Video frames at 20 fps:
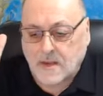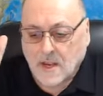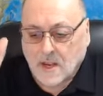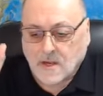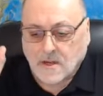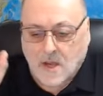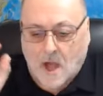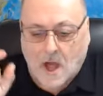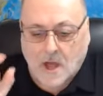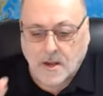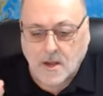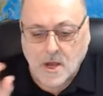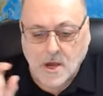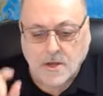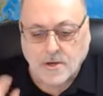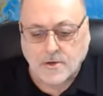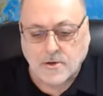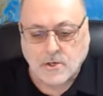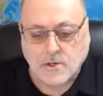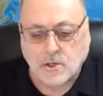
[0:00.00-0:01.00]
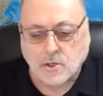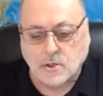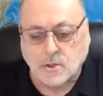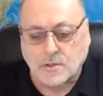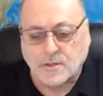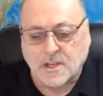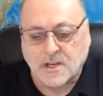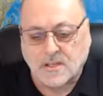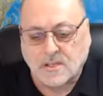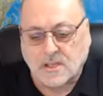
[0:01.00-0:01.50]
not
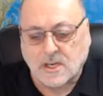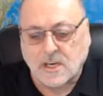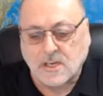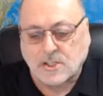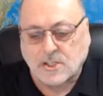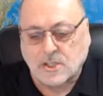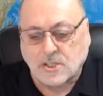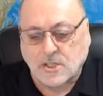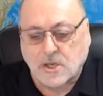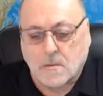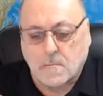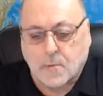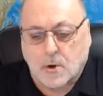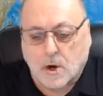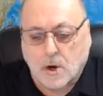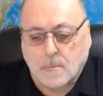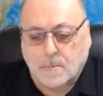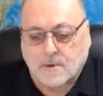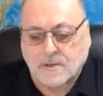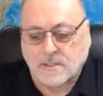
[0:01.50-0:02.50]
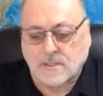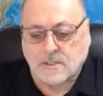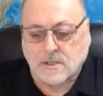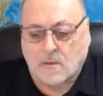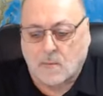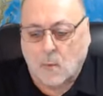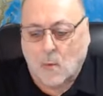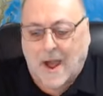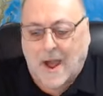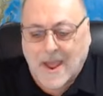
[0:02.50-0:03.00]
understood the teachings and purposes of
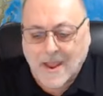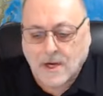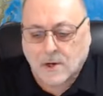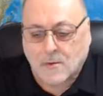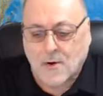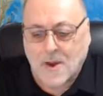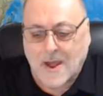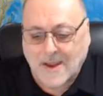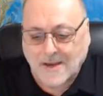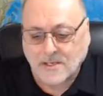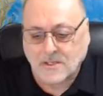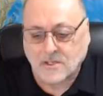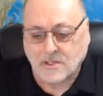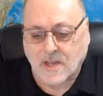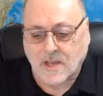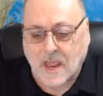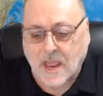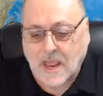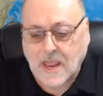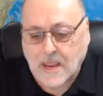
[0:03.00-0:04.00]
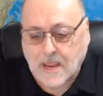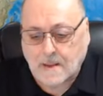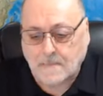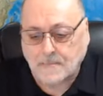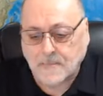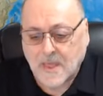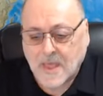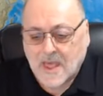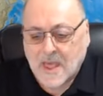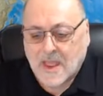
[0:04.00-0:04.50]
why Christ came